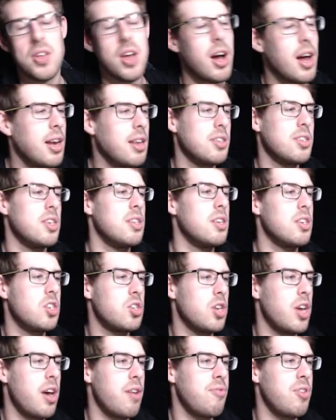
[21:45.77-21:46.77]
the islands in
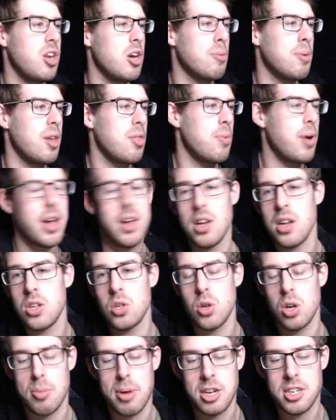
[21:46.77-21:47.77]
this video, by the way.
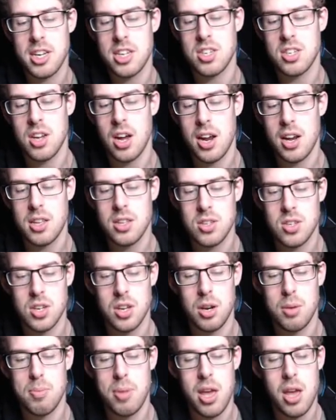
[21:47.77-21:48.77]
It's all about desert islands
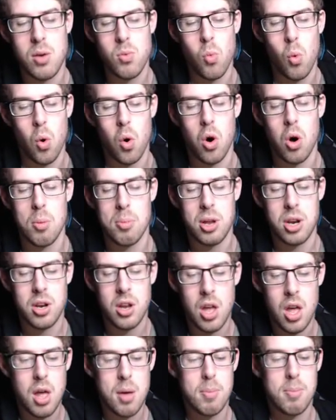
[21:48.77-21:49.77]
and being warm
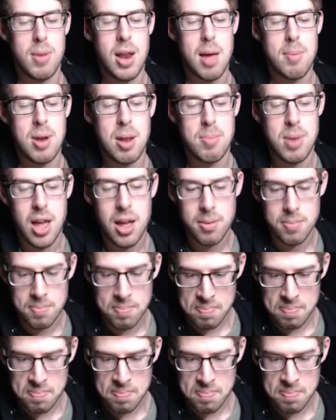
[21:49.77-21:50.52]
and blah, blah, blah.